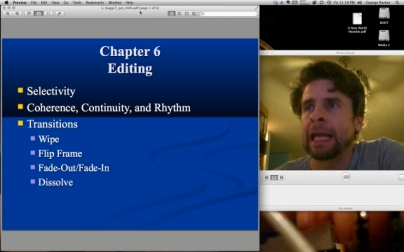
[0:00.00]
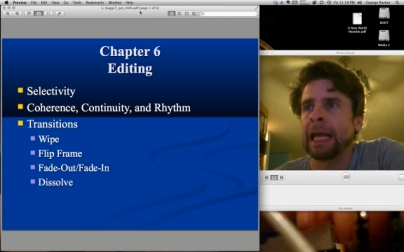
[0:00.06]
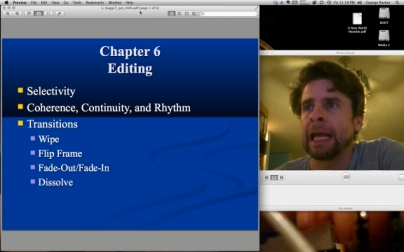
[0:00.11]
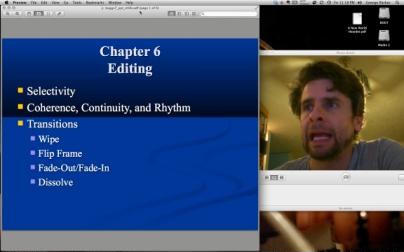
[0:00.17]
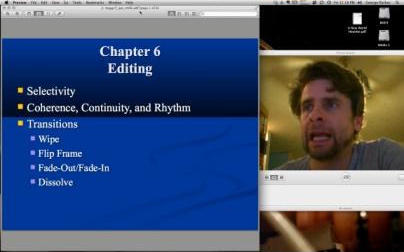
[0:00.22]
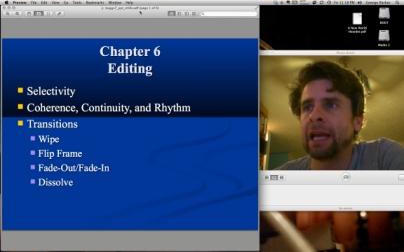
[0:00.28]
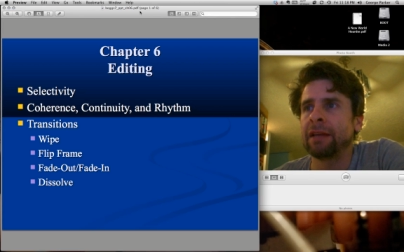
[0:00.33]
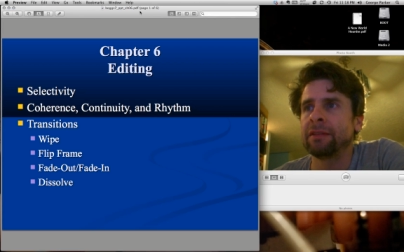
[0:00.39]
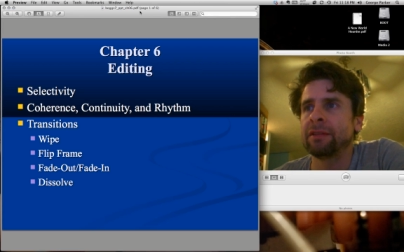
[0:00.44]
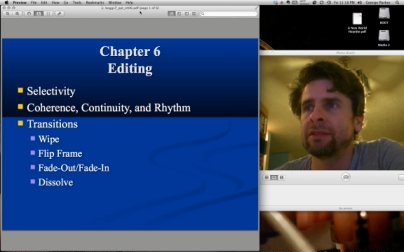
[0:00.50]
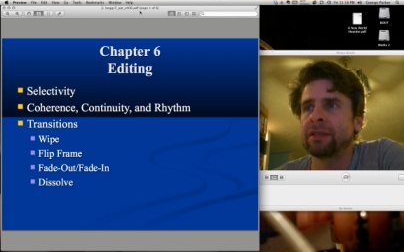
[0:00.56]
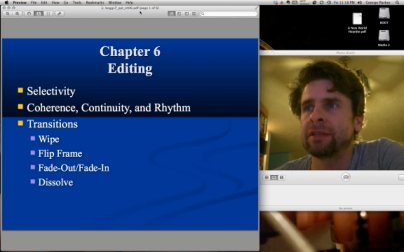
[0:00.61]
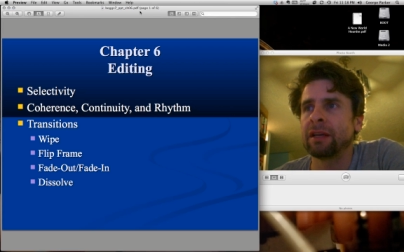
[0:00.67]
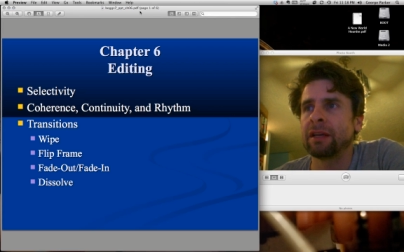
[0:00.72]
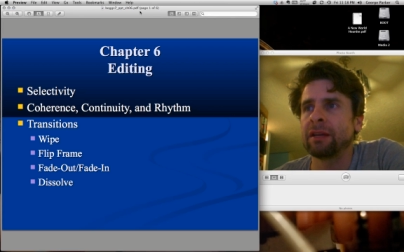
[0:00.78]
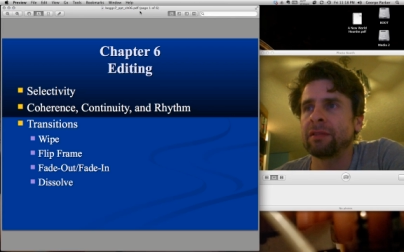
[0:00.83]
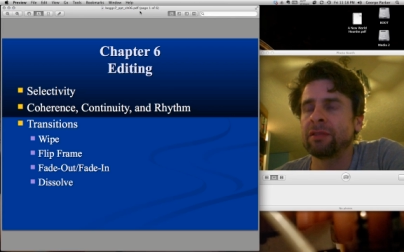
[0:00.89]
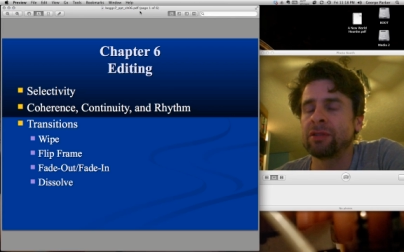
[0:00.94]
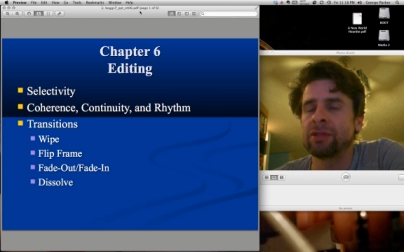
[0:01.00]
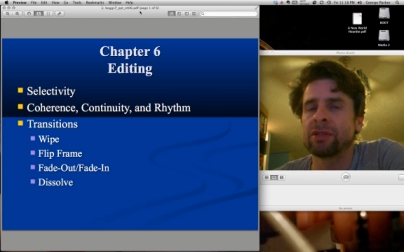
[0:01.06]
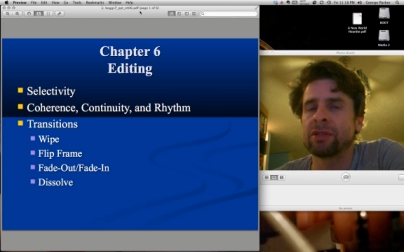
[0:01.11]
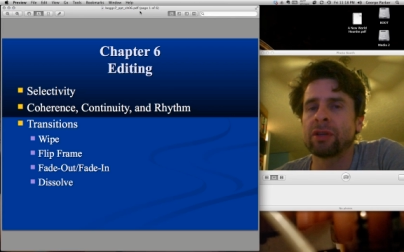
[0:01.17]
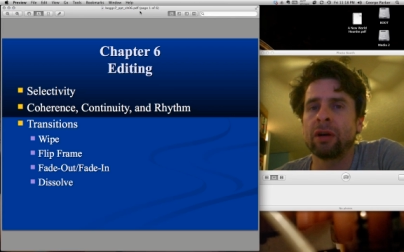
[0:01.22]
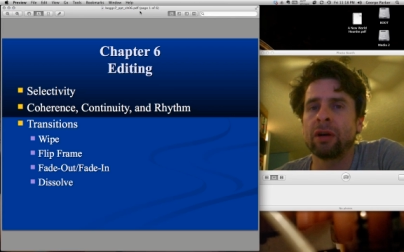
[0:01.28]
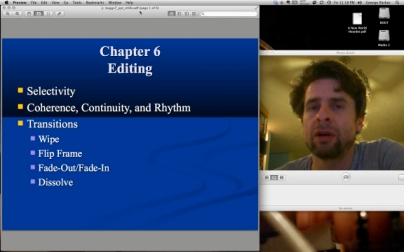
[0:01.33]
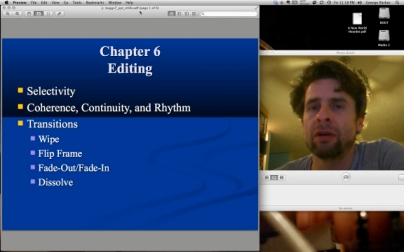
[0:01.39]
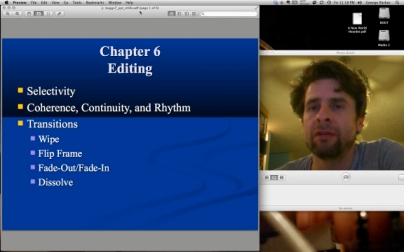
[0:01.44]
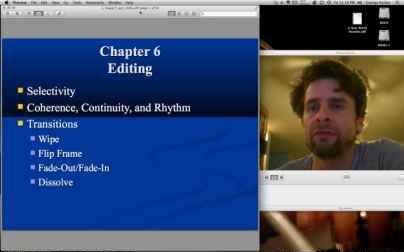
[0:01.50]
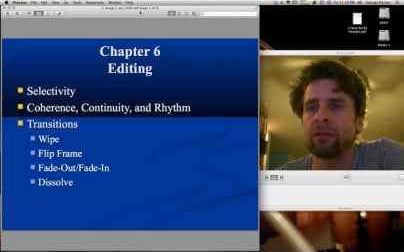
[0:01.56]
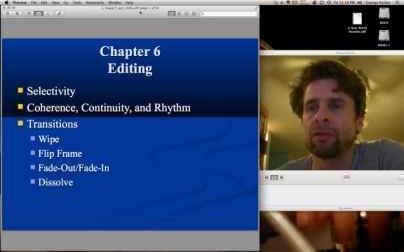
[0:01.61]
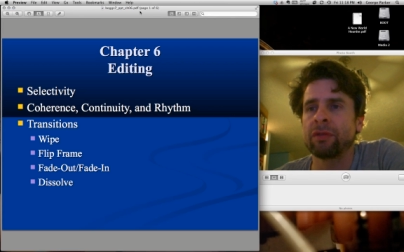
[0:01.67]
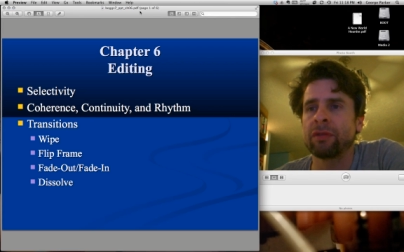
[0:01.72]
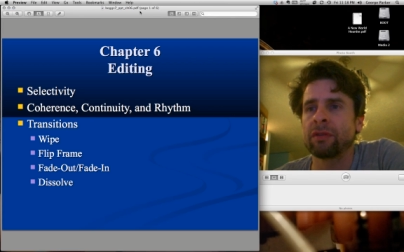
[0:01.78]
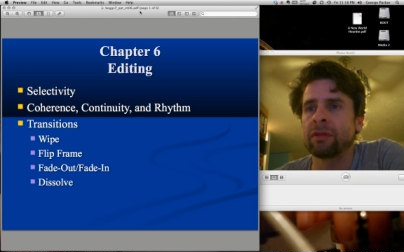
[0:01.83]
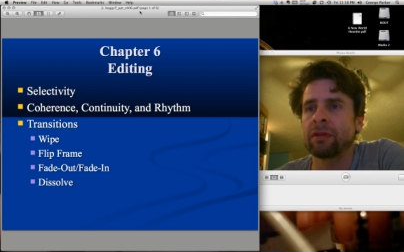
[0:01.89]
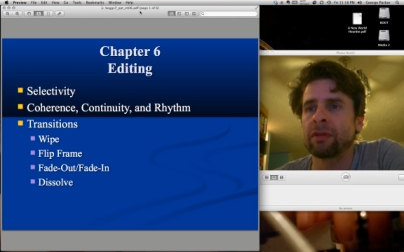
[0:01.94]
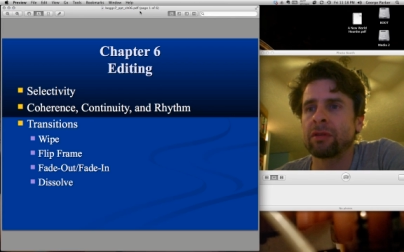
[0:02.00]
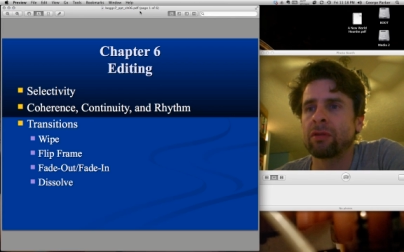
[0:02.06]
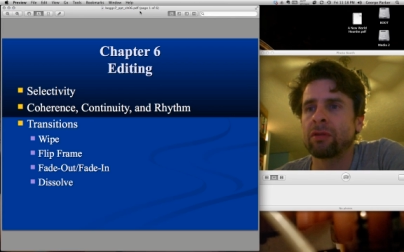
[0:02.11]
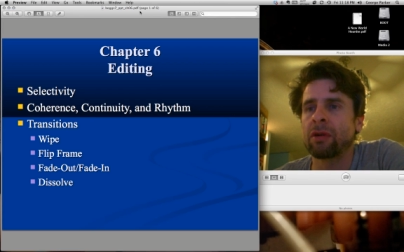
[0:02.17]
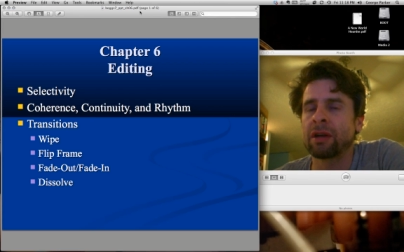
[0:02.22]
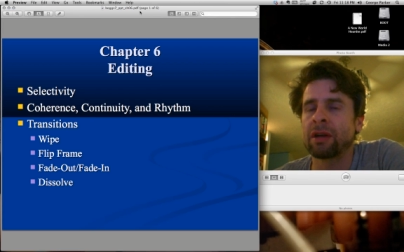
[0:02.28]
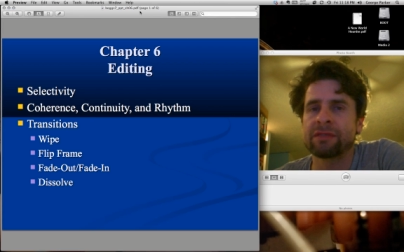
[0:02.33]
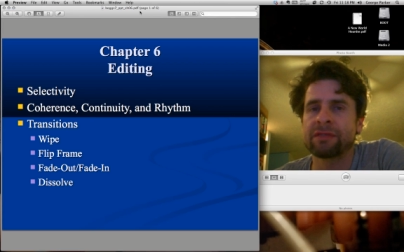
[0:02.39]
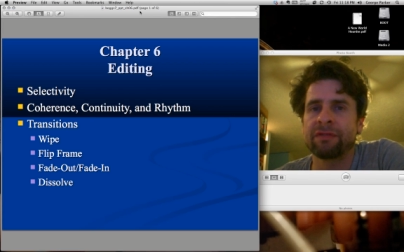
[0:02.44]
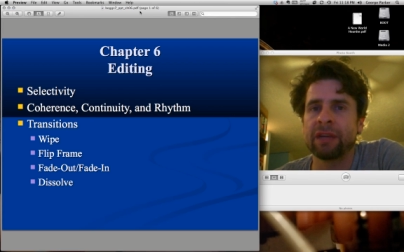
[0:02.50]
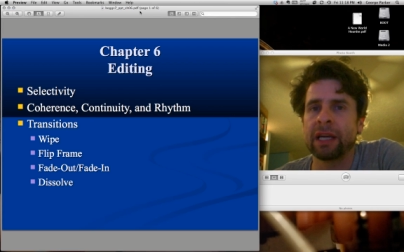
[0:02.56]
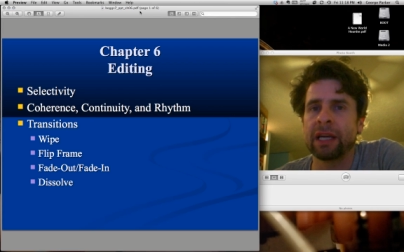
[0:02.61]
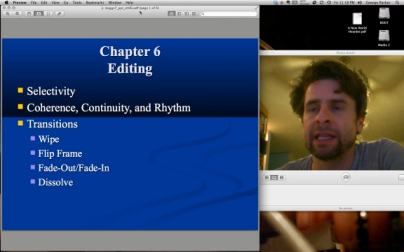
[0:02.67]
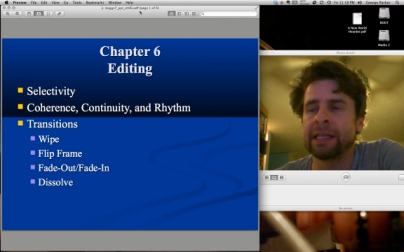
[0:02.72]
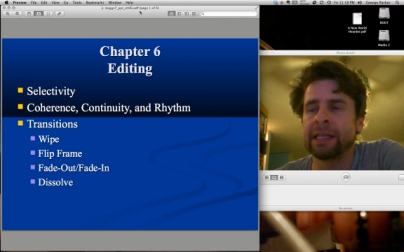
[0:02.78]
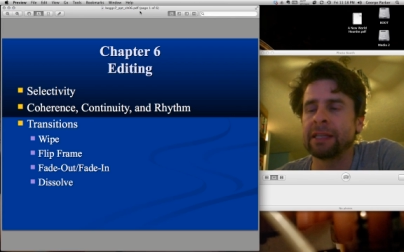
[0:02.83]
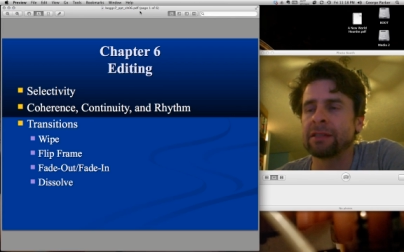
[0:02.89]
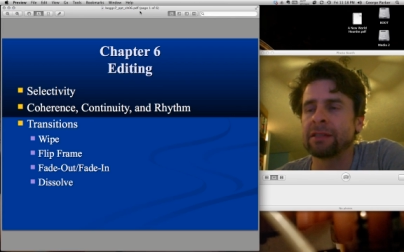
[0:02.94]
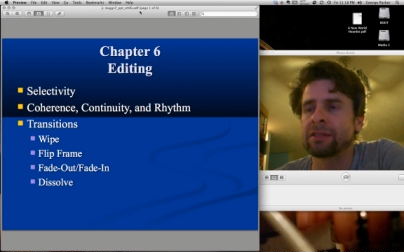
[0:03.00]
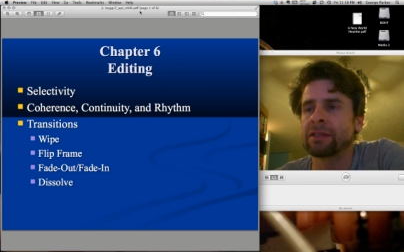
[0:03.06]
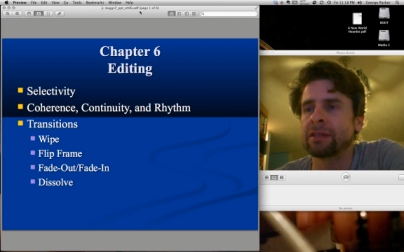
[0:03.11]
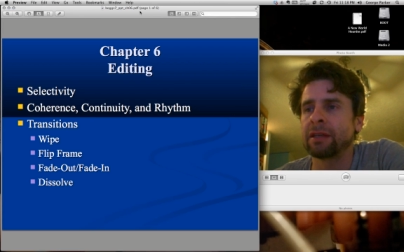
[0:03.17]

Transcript: and the dissolve or the crossfade is